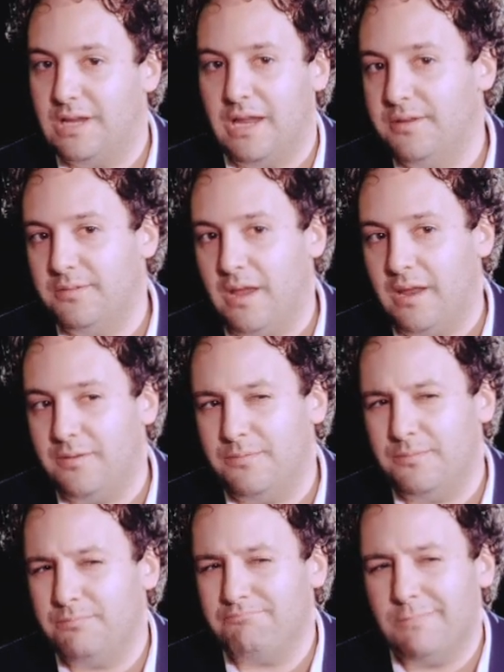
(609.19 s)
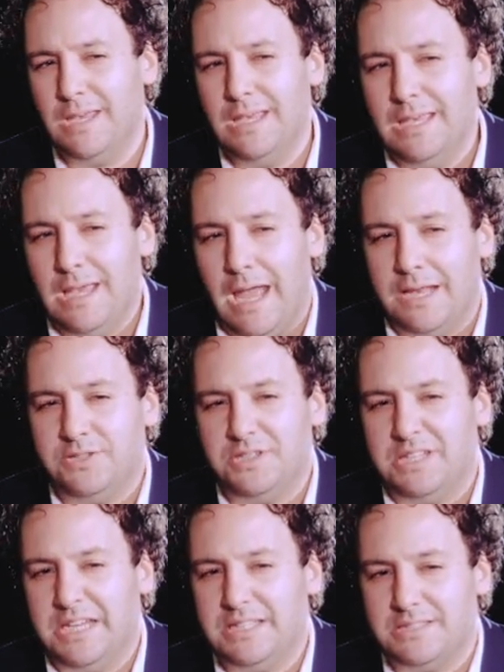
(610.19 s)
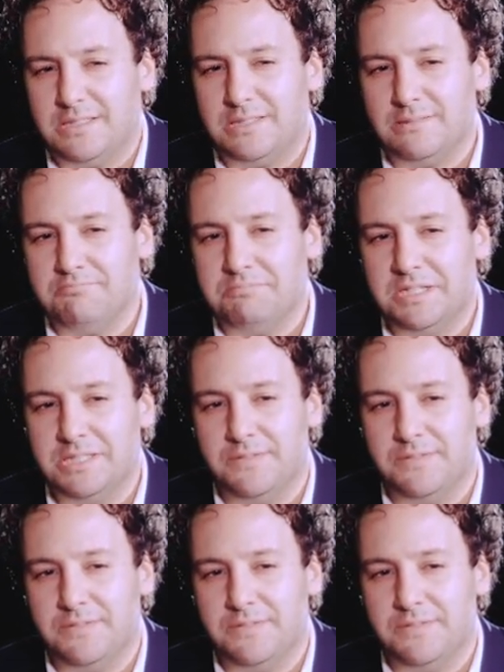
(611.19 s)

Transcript: and just hits in a